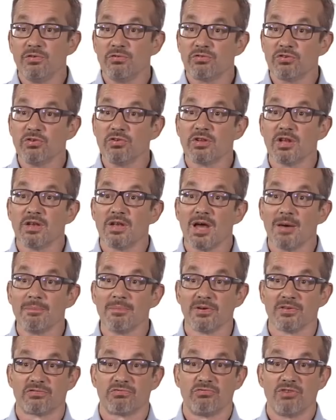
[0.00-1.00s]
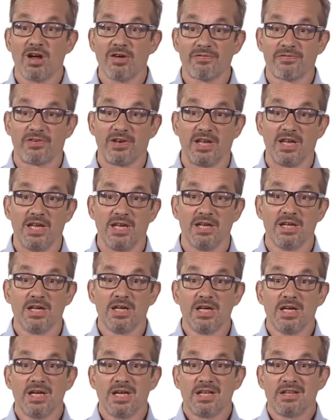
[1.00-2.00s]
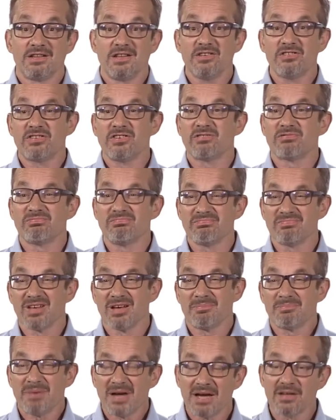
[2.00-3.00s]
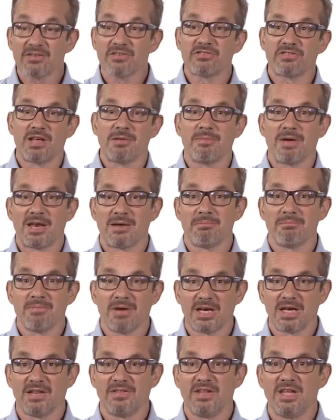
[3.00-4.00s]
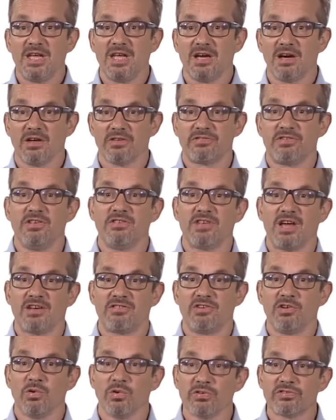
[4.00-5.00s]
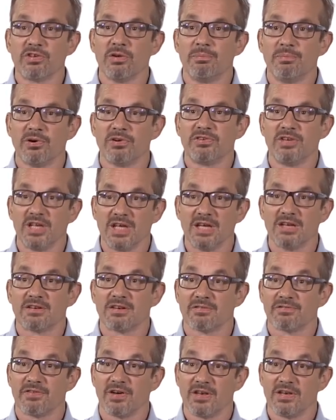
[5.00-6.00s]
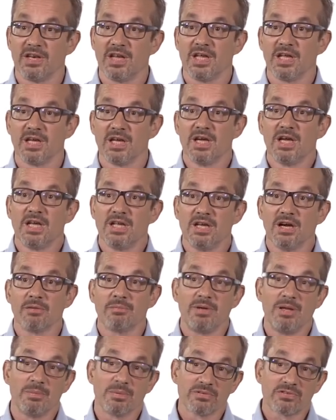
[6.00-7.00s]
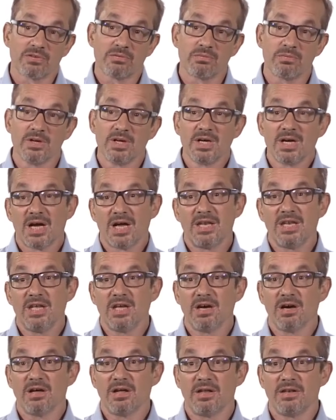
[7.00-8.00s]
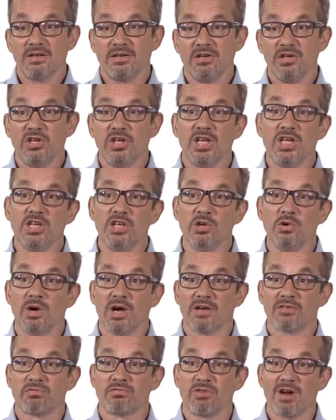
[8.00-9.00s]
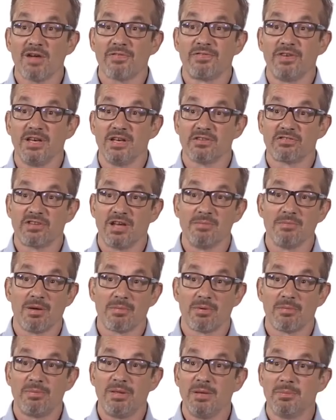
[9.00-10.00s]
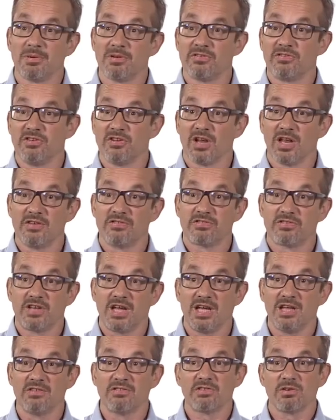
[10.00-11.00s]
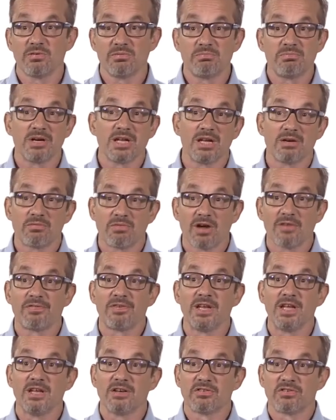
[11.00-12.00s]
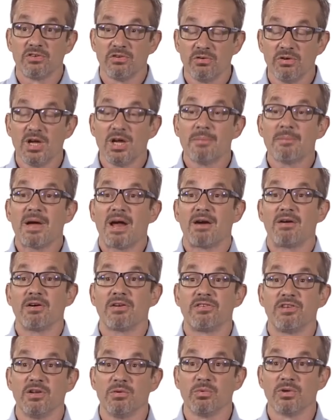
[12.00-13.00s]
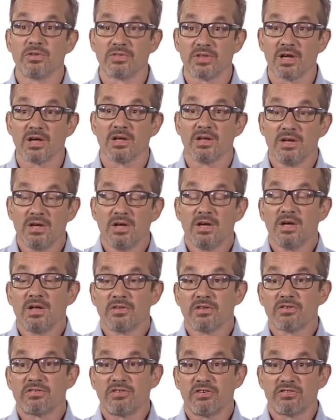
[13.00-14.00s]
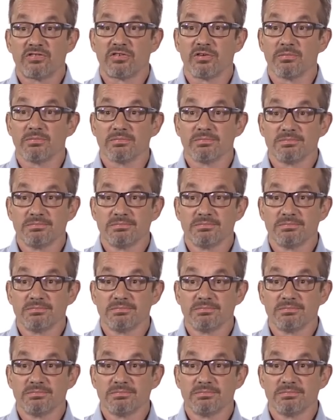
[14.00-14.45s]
you do the numbers roughly, this is about the same amount of money the E R C is actually also putting into funding young people. So, and the E U has roughly the same number of people as the United States, so bring it roughly into parity with the, the system.